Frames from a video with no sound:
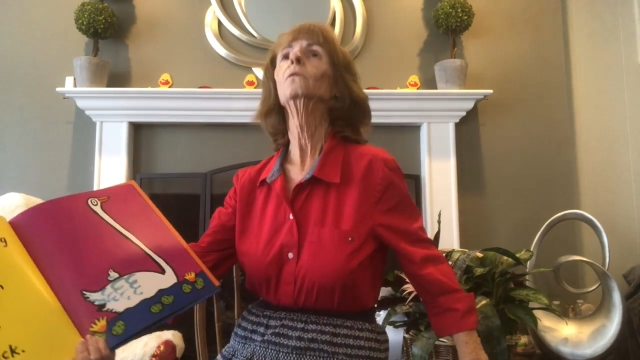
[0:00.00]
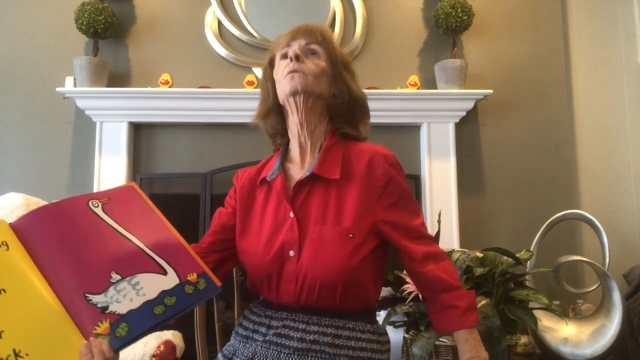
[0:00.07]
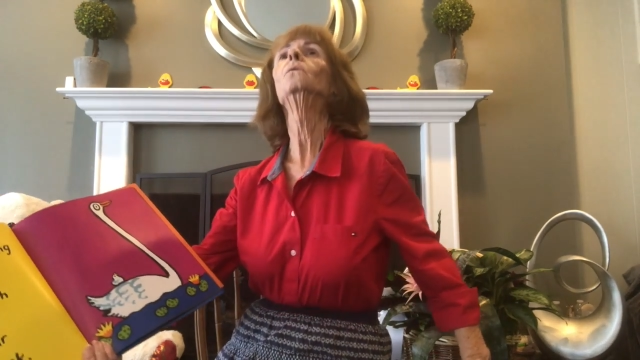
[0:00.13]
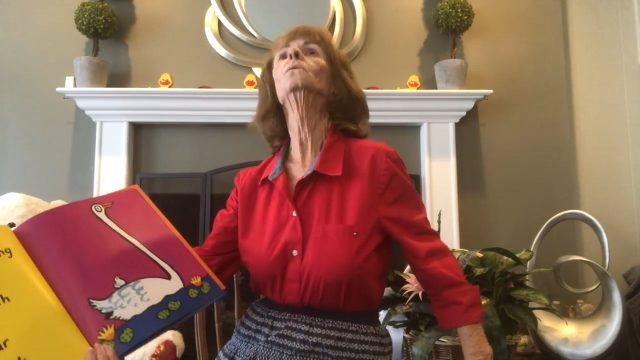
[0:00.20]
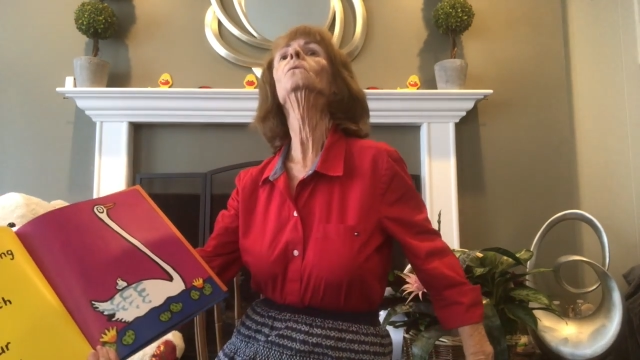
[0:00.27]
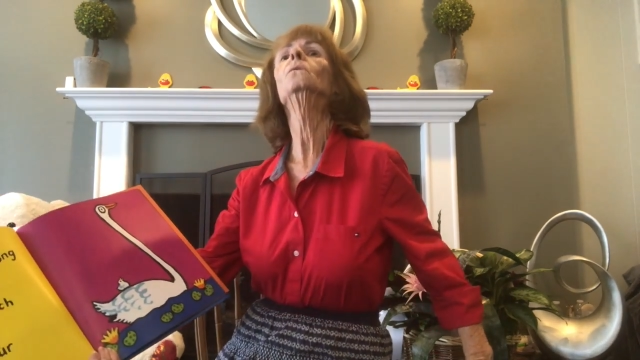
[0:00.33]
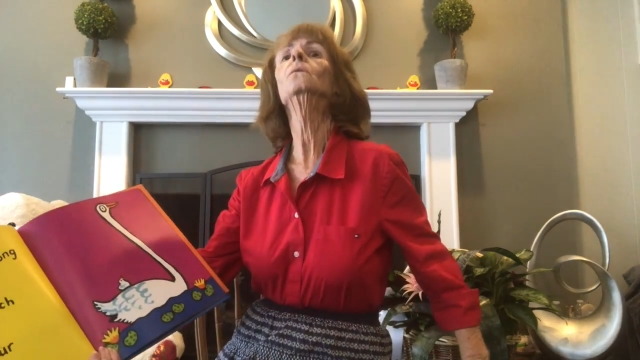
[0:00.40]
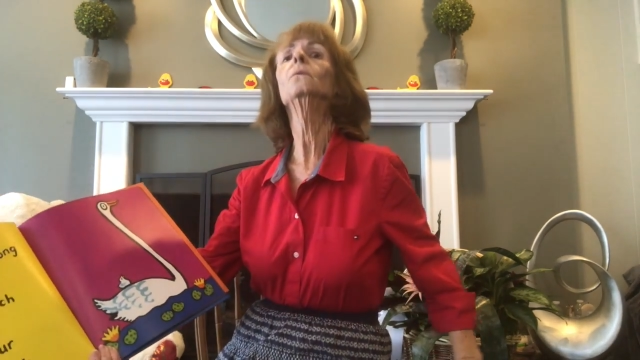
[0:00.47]

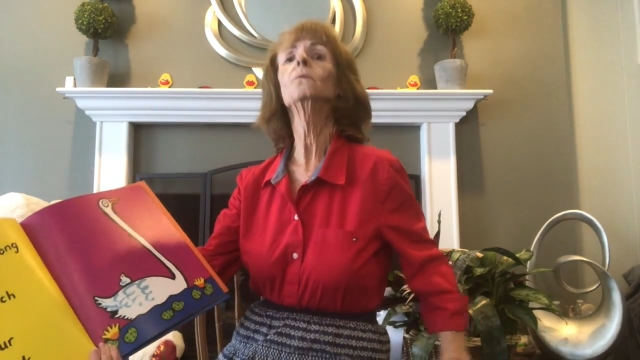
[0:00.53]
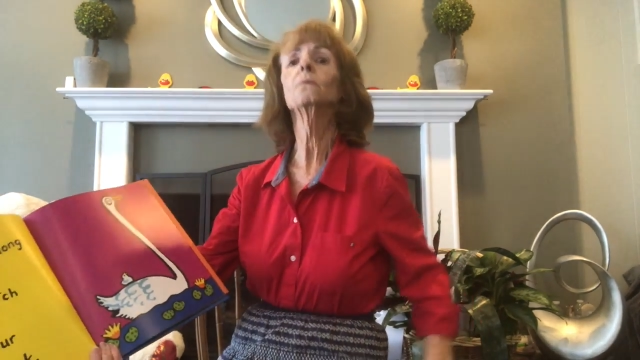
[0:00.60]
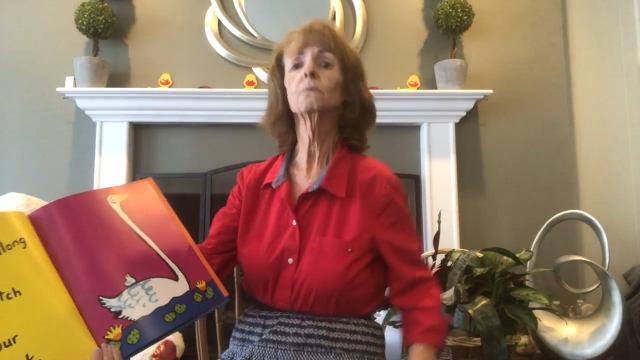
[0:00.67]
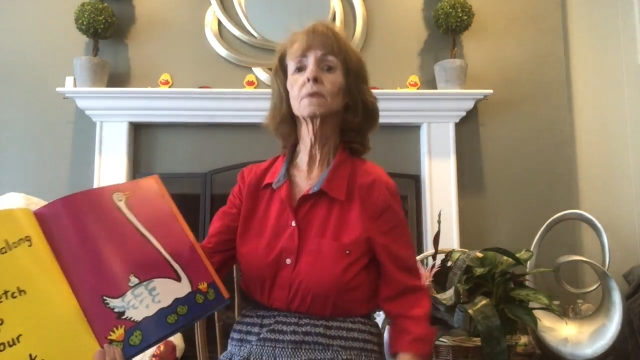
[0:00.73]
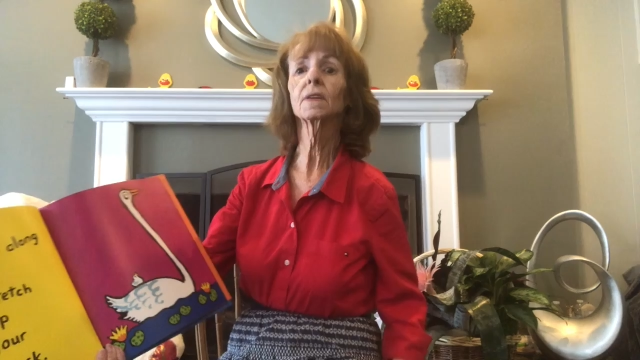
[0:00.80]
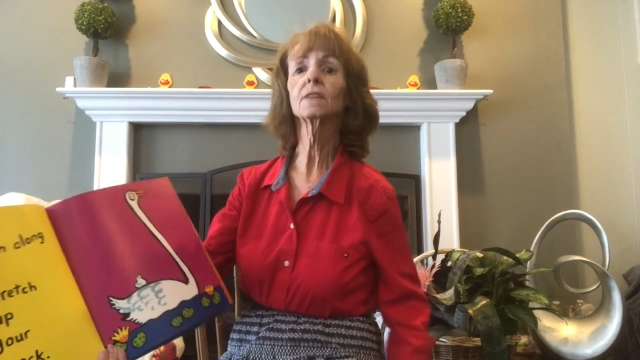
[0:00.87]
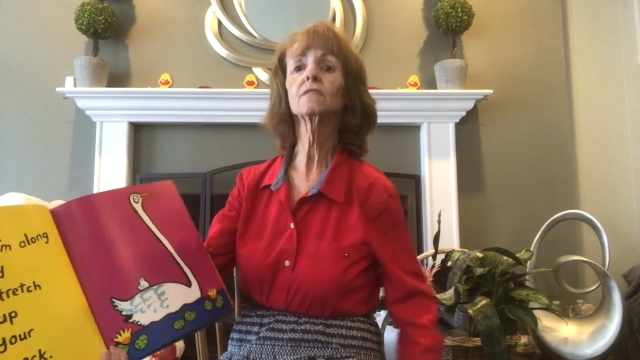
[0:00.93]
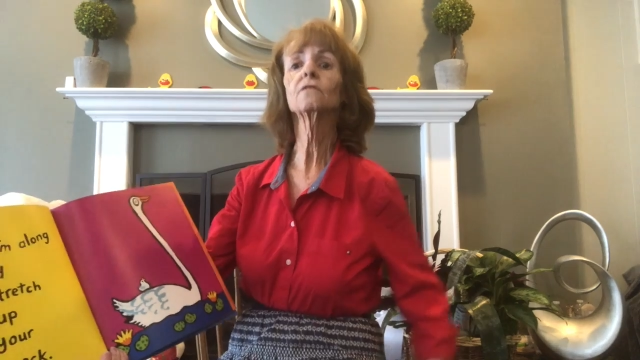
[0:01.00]
Ooh,
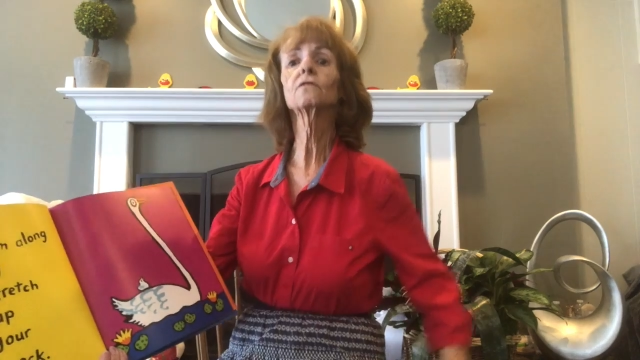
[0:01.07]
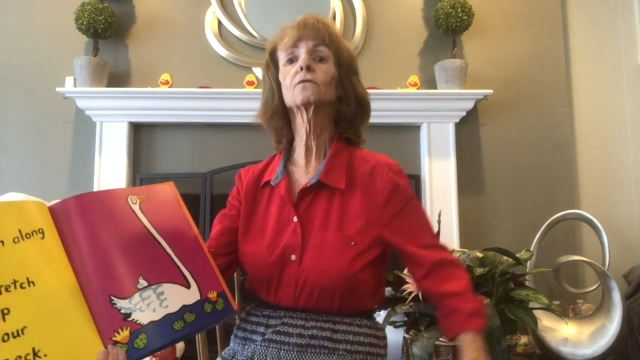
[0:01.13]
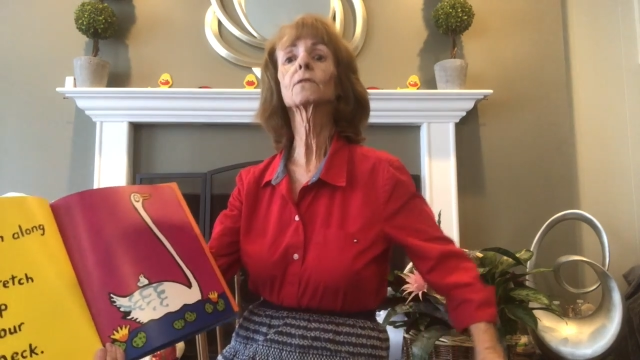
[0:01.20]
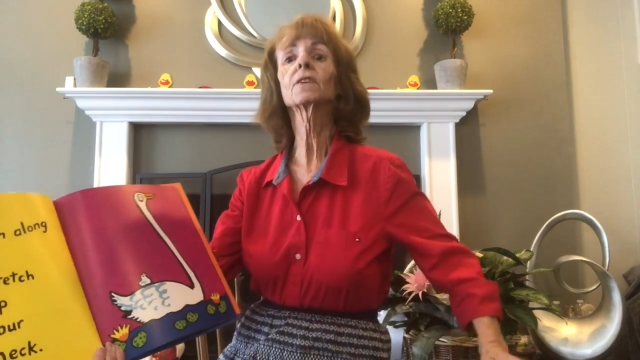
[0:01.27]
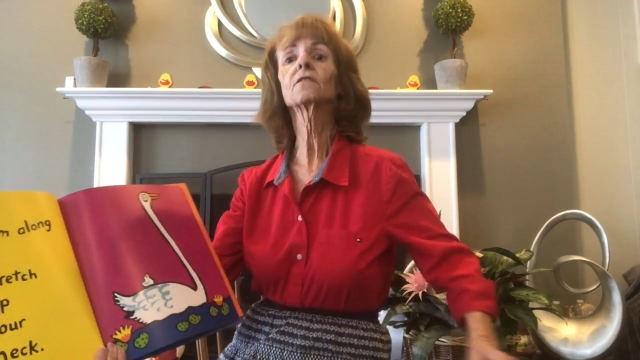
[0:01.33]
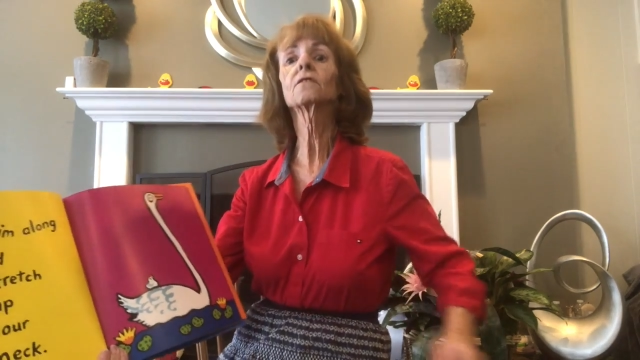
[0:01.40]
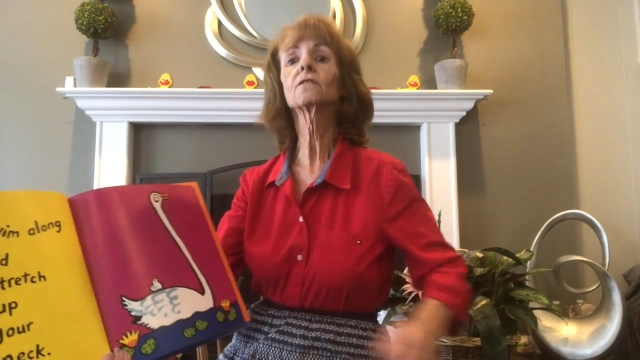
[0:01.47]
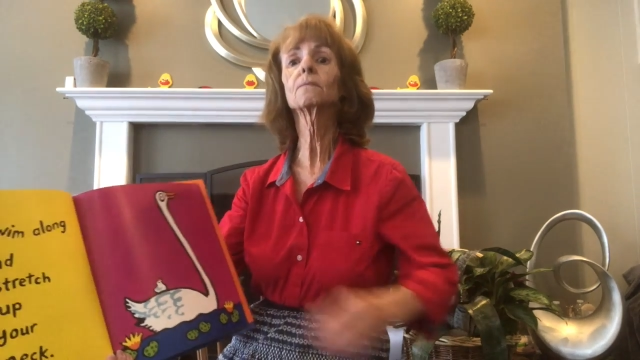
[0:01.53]
really
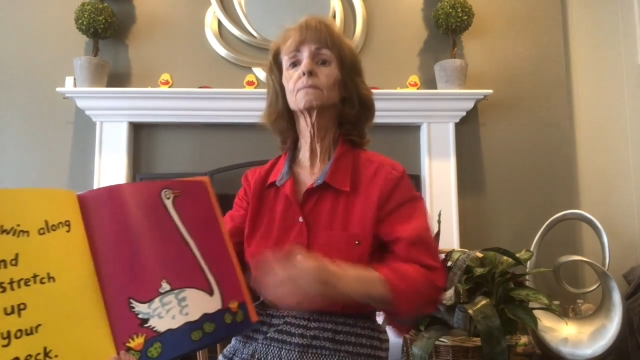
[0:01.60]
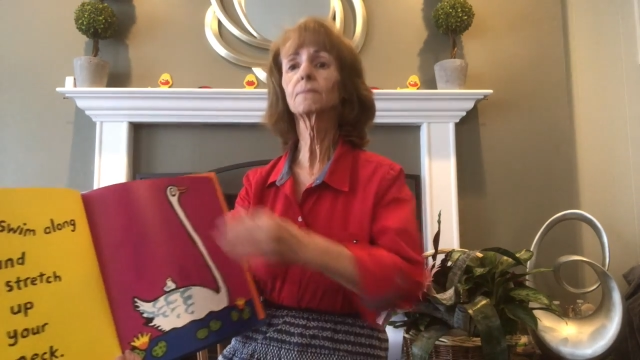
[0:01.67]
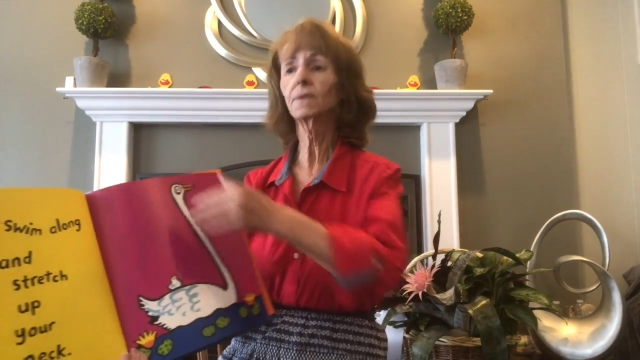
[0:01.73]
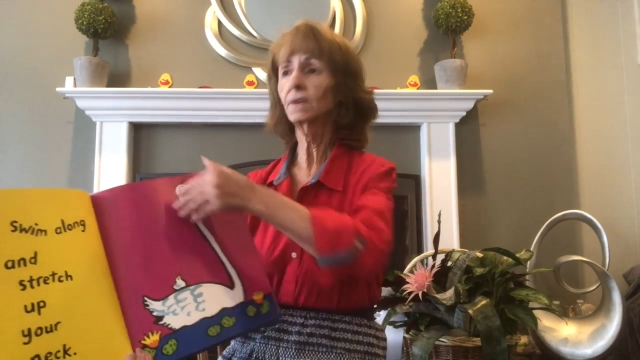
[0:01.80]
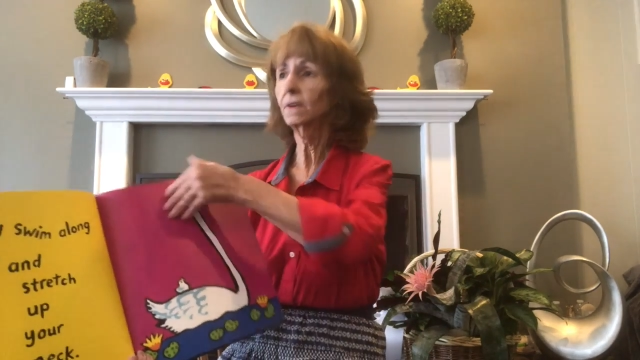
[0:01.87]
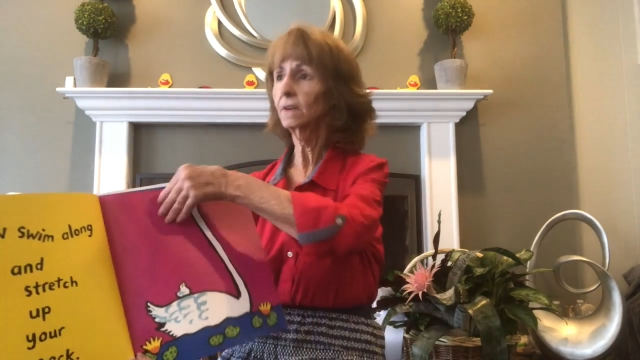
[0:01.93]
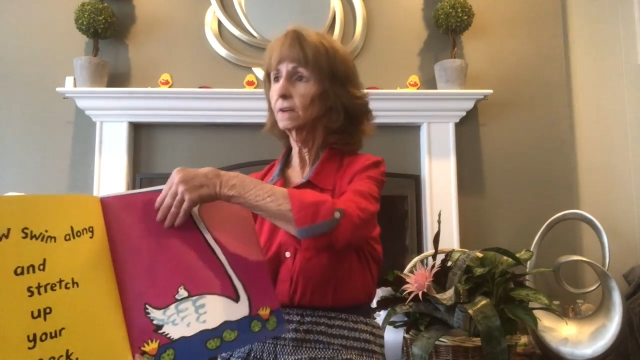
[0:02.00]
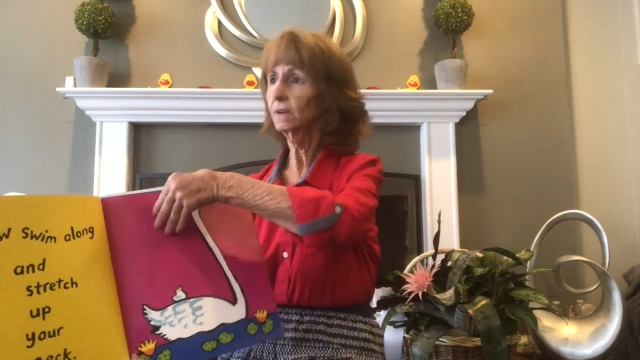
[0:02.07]
stretch it
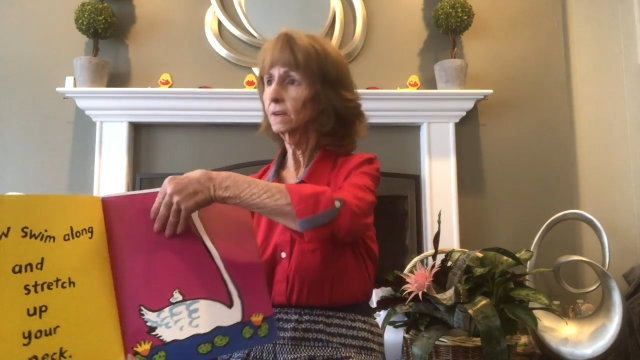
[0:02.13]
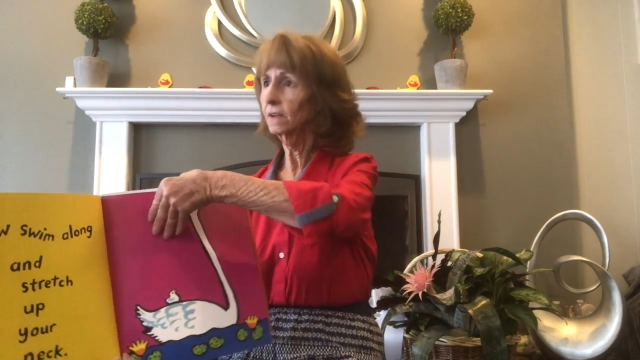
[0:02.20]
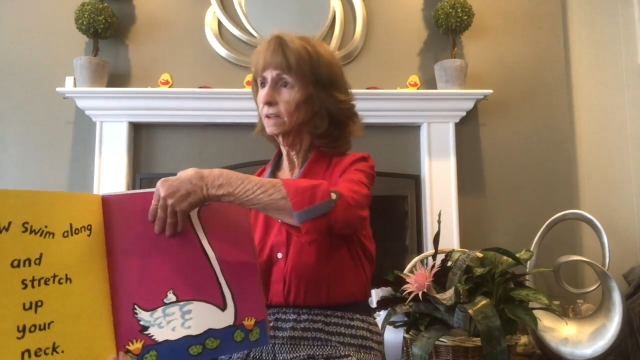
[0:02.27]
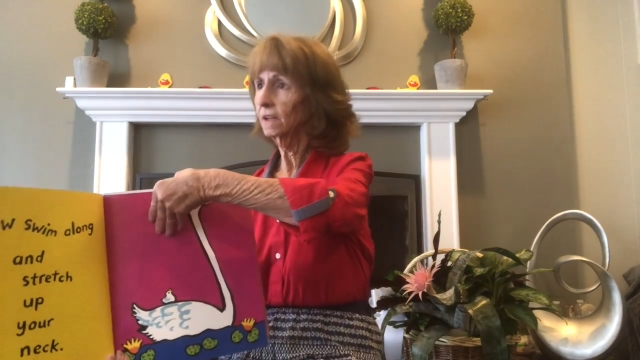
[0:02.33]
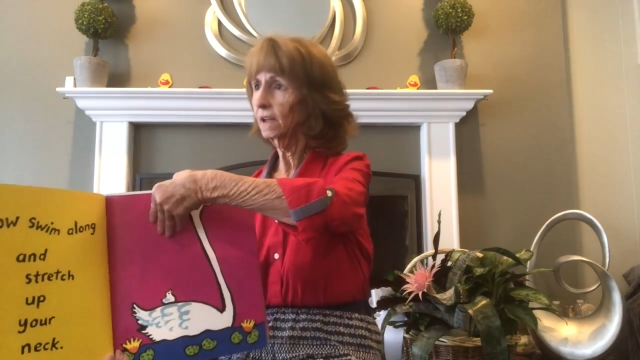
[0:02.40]
big.